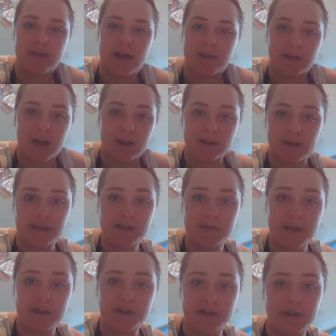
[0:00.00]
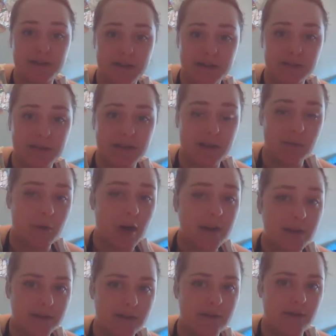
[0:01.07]
not toxic, to make sure it does what they want
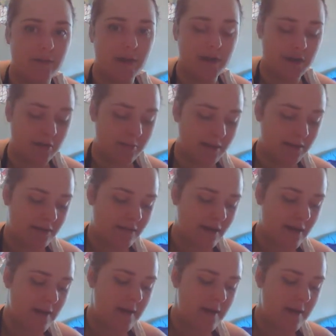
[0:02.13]
it to do on humans.